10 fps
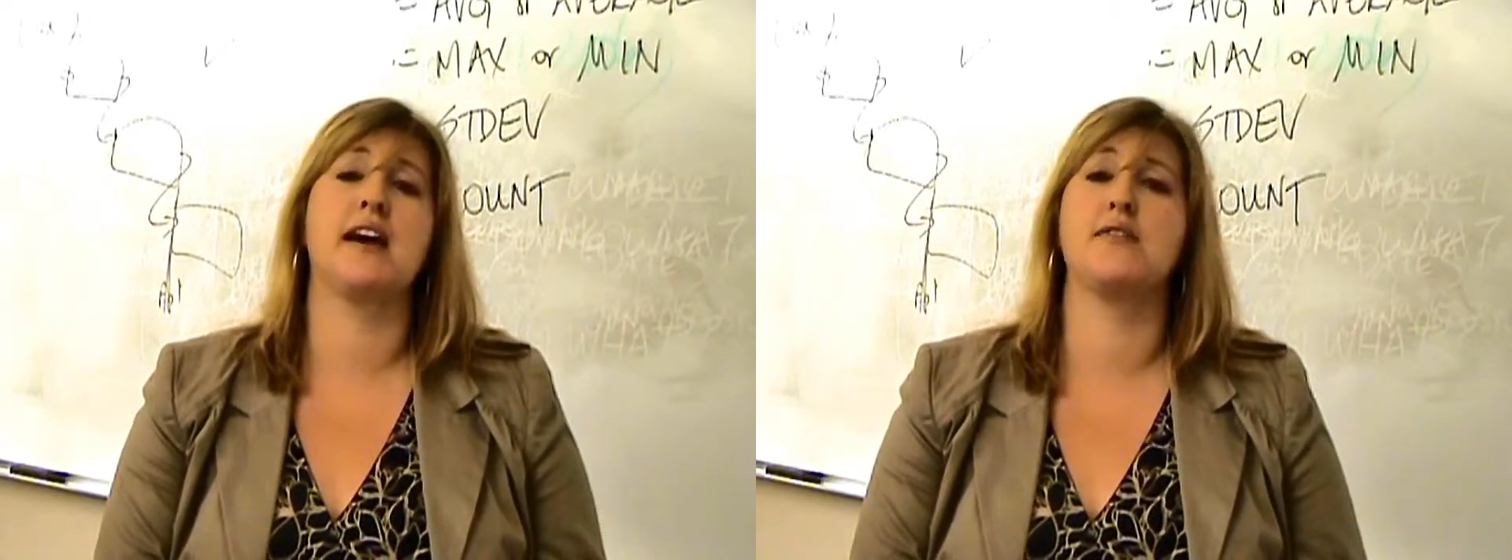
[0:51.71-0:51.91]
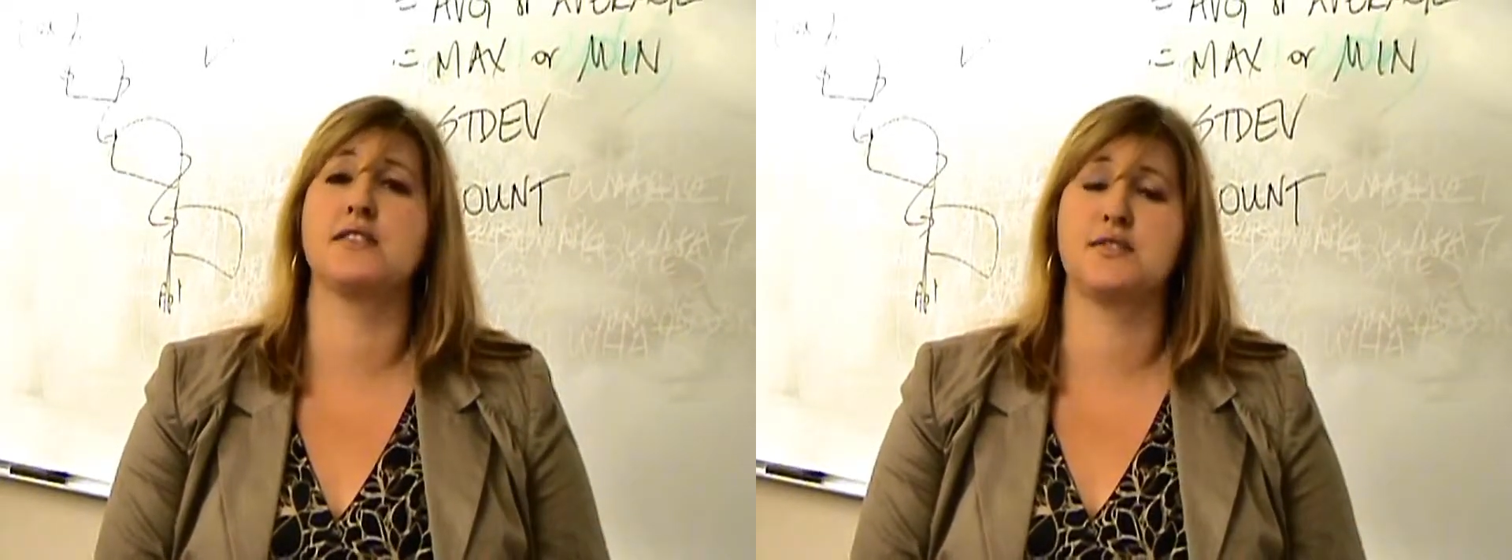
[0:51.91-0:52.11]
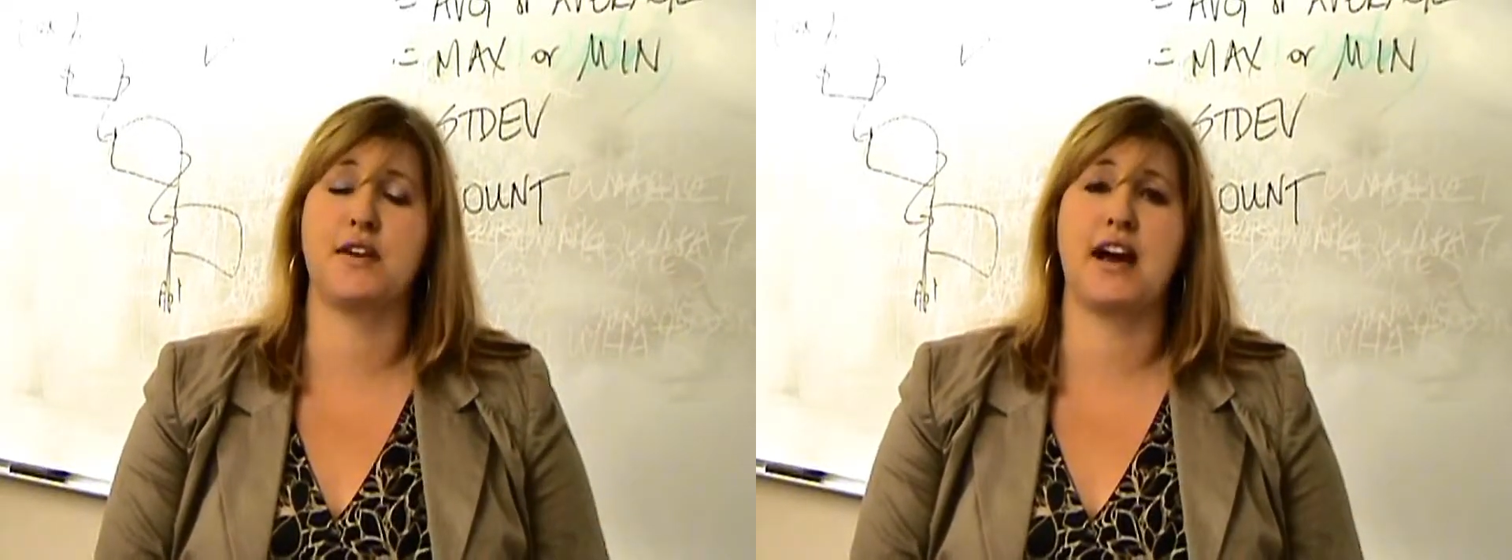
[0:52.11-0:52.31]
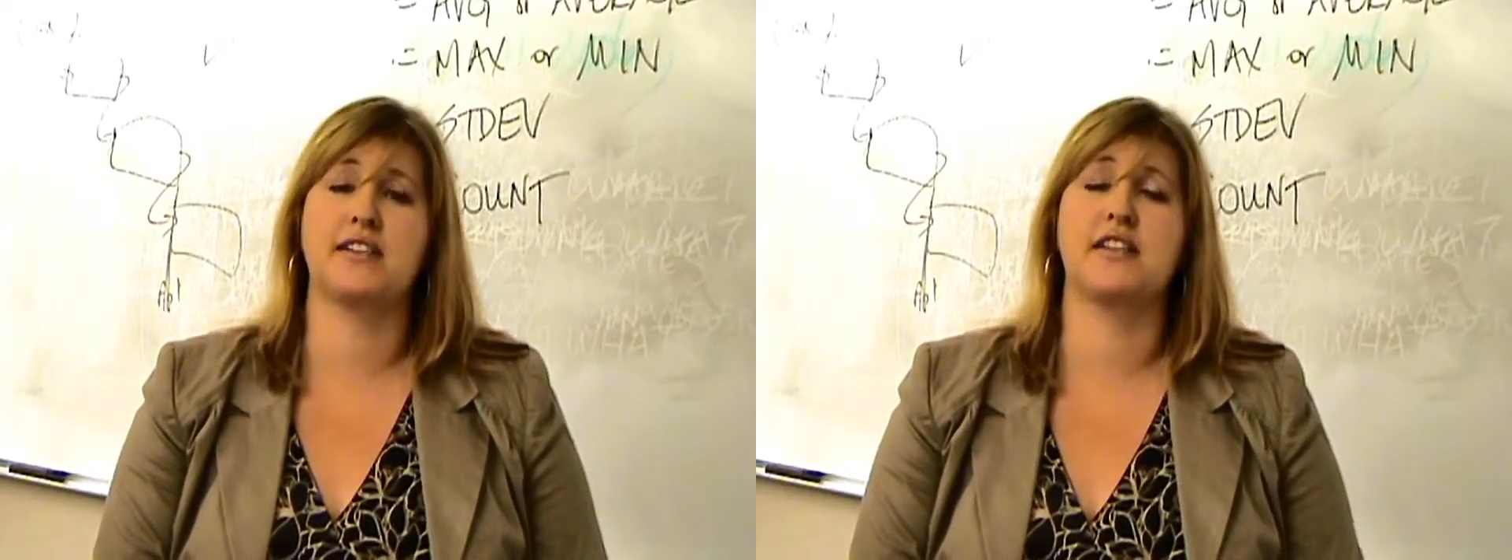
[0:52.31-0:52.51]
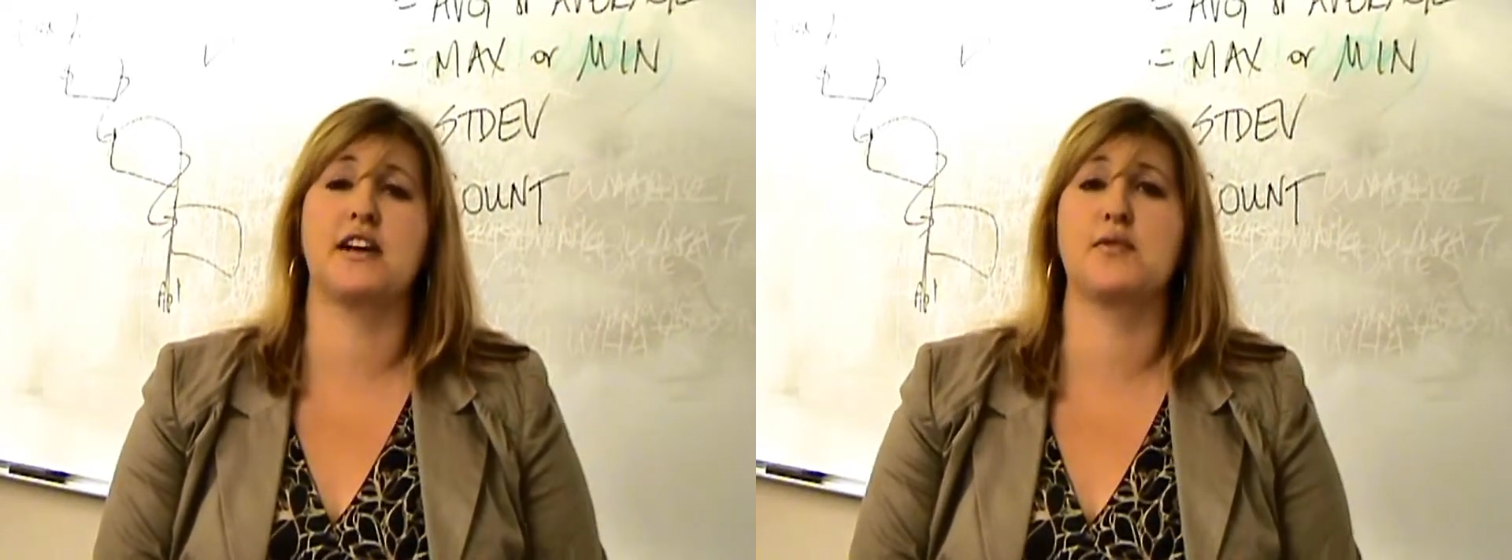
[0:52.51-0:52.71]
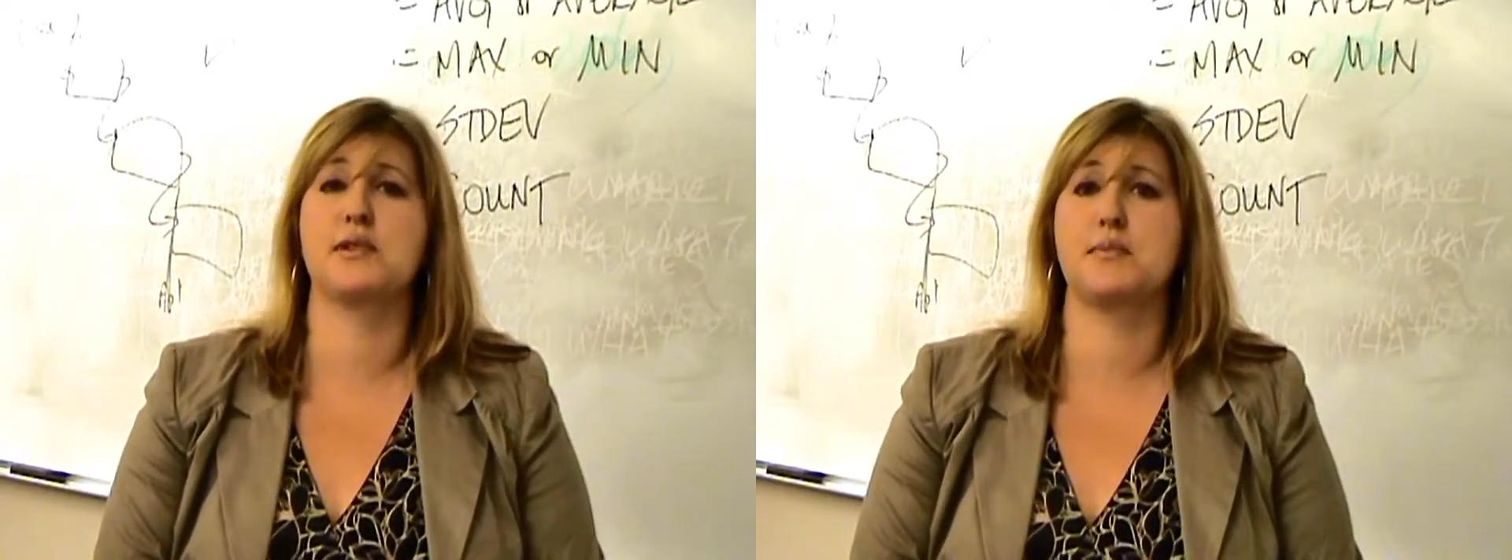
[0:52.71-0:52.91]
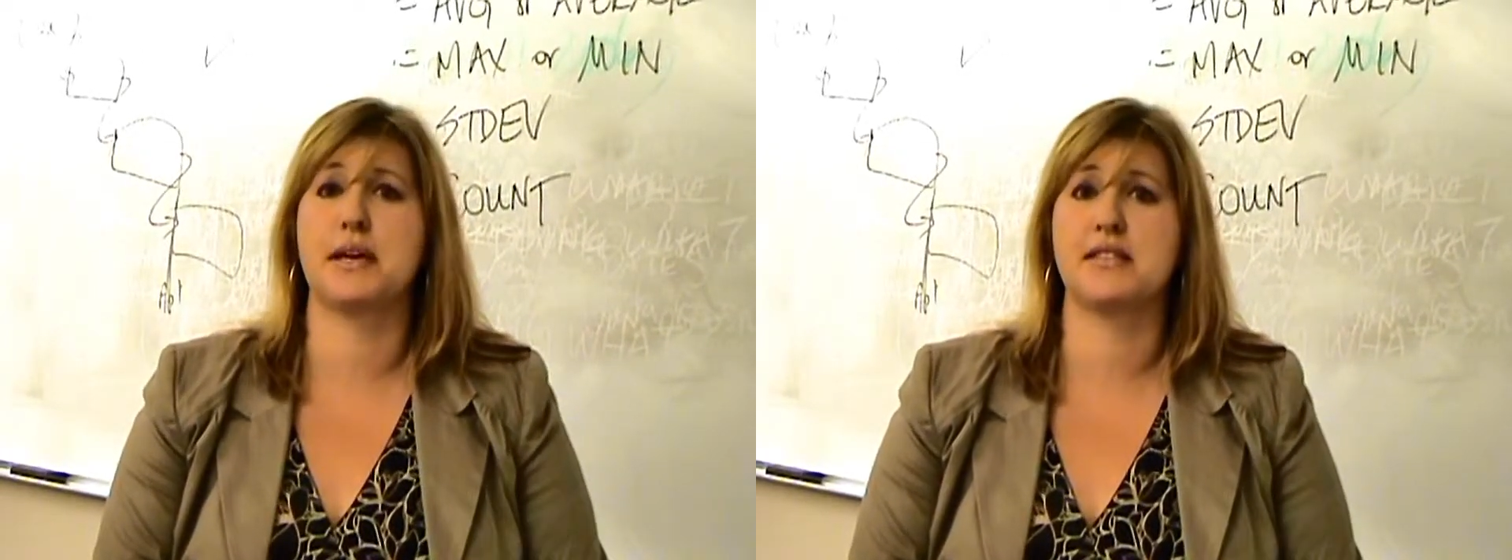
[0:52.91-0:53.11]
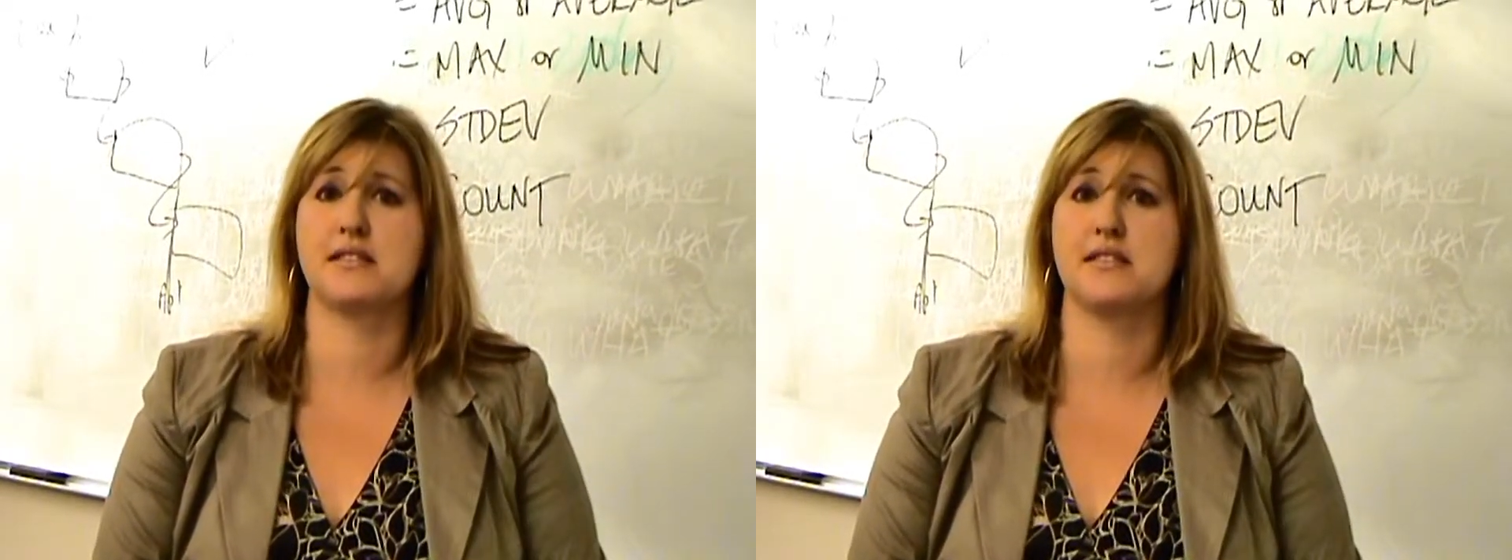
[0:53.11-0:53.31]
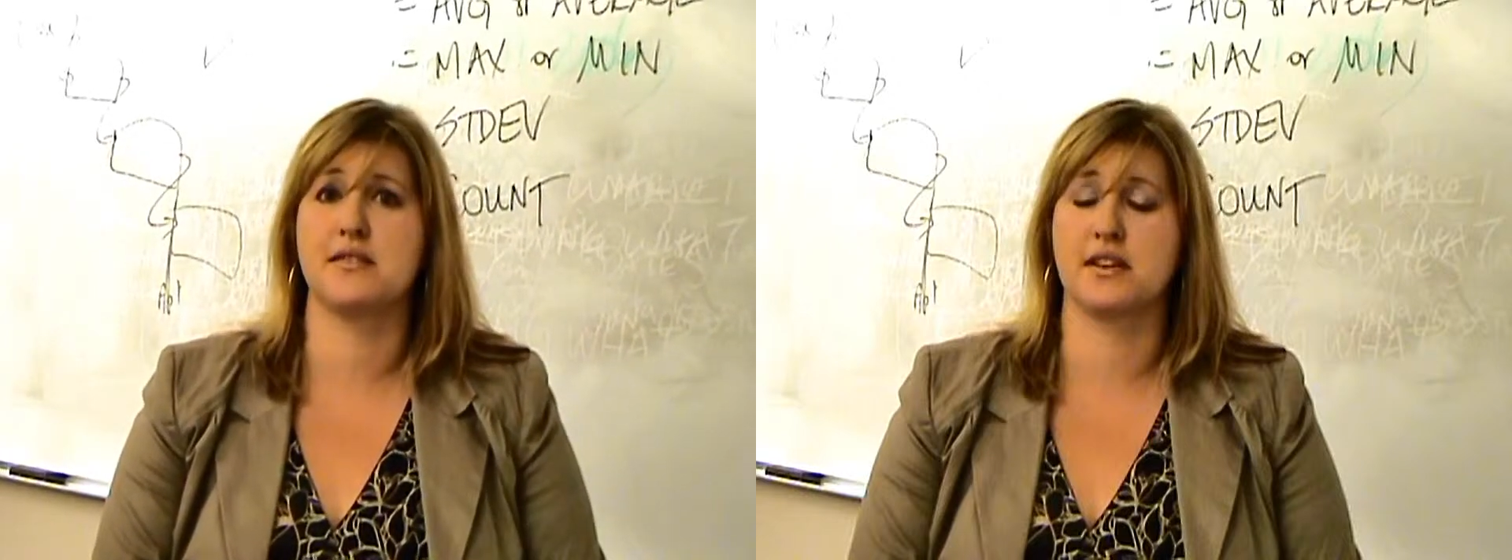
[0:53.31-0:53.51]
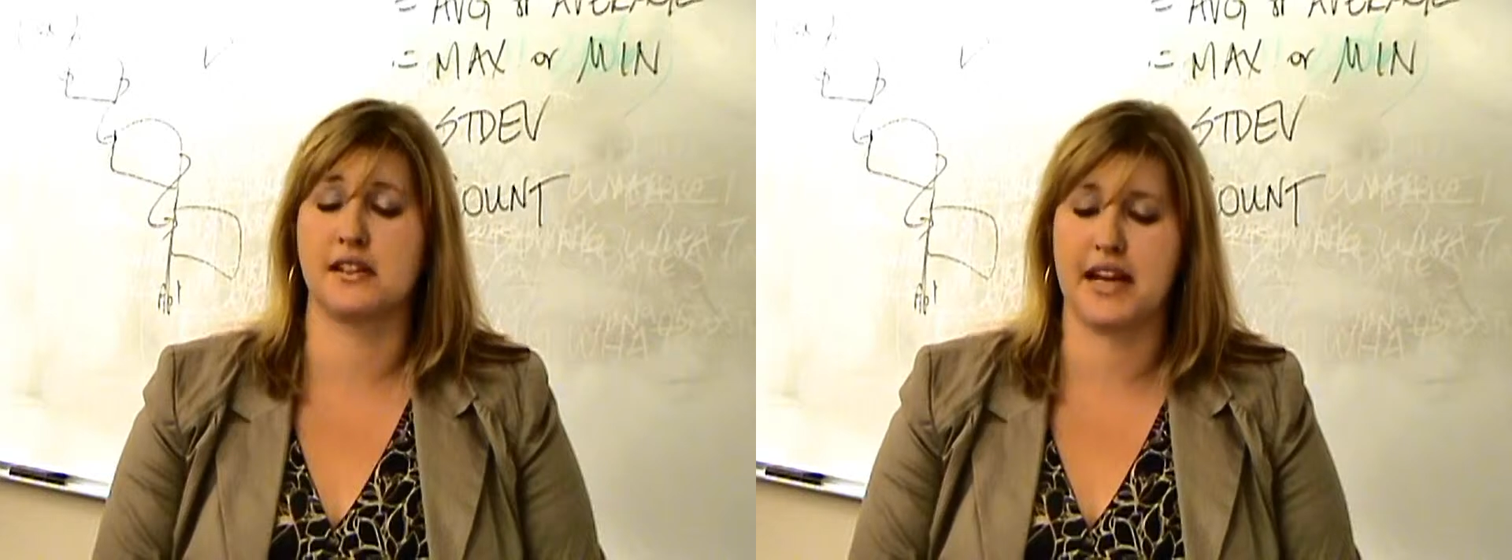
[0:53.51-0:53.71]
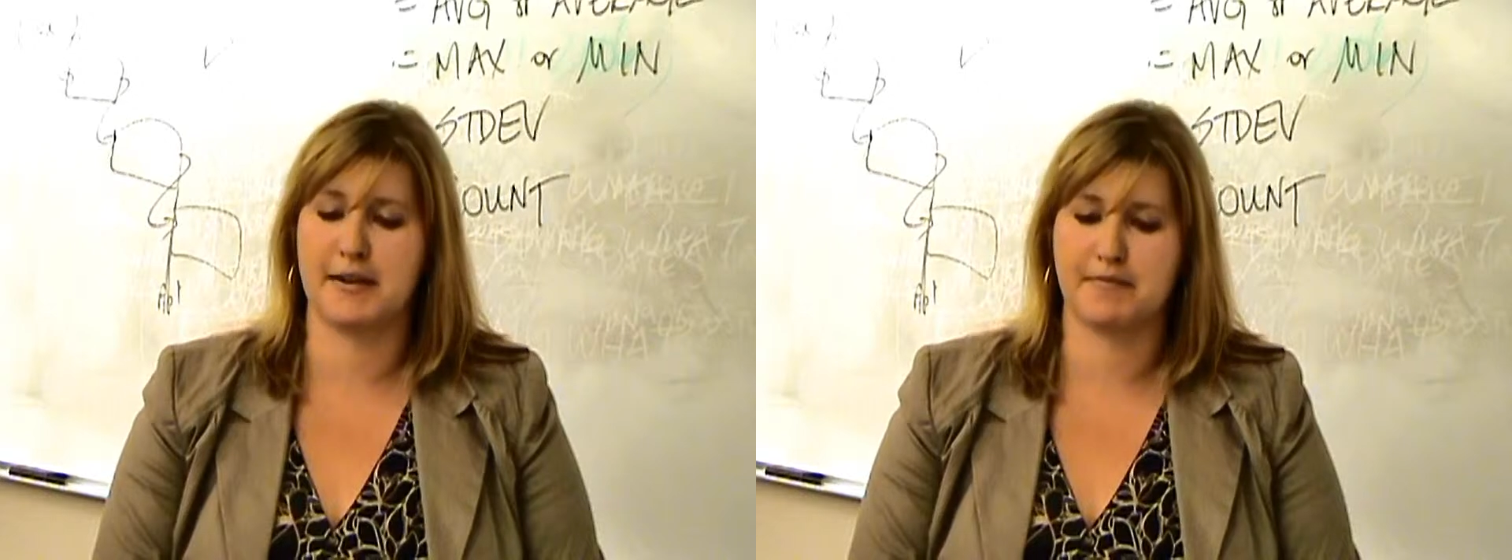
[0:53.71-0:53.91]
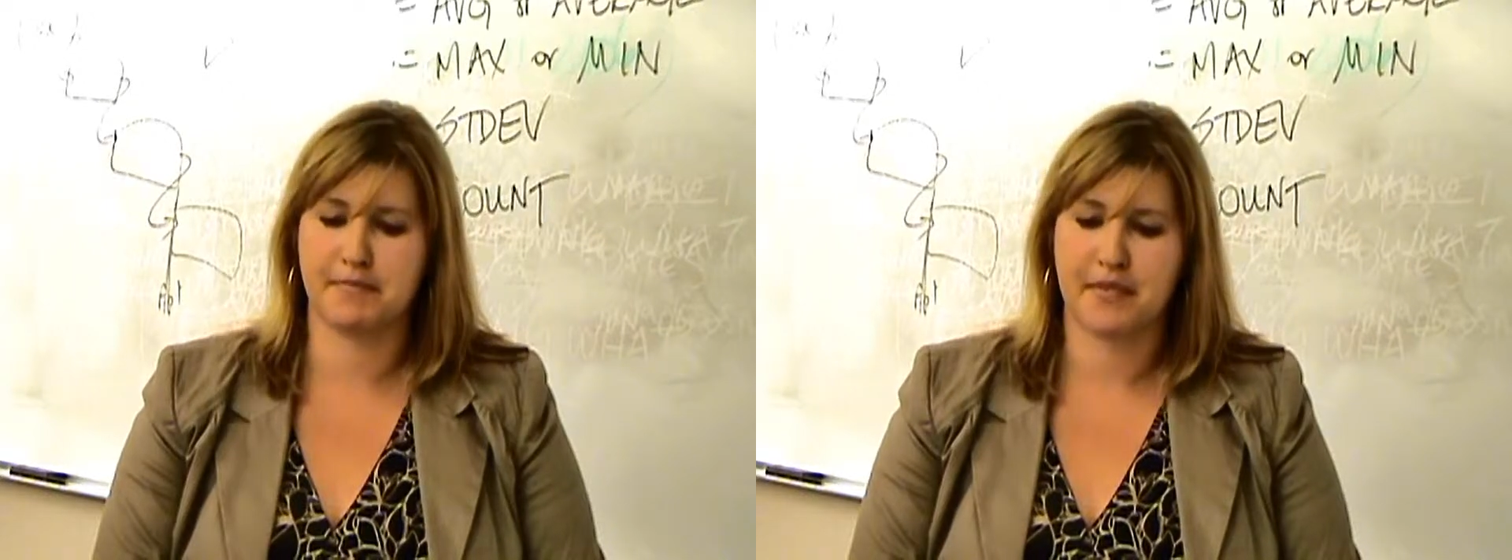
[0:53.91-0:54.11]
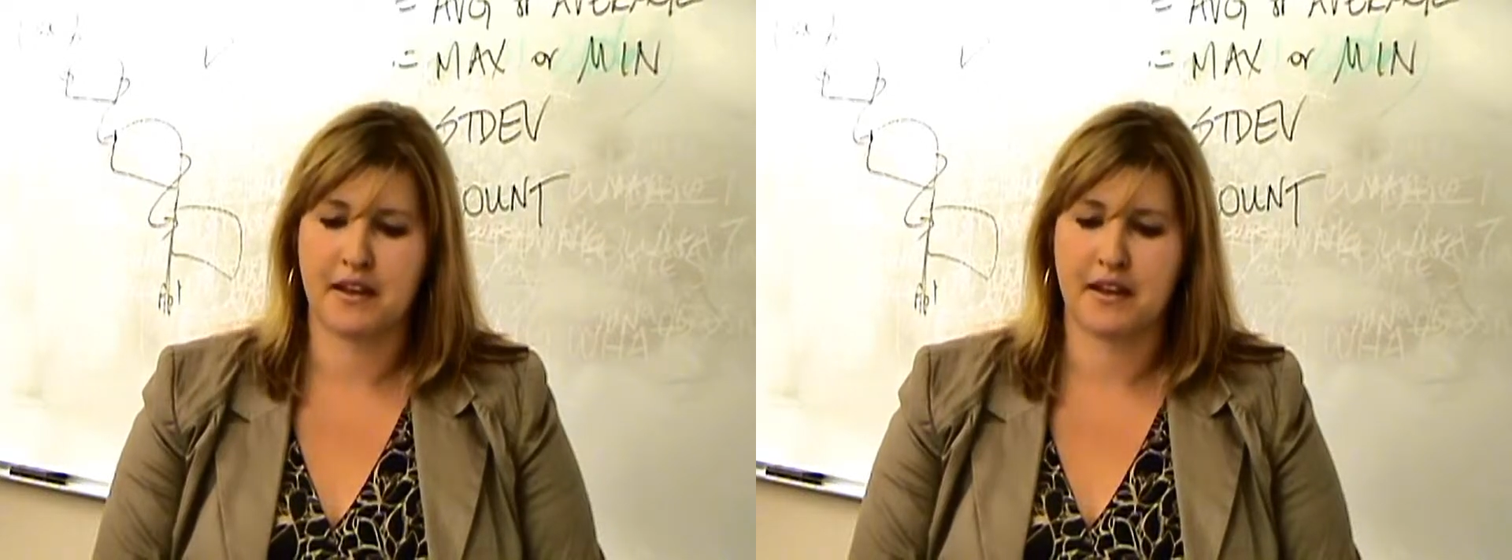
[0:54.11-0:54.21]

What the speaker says: of this fact along with the basis of the claim.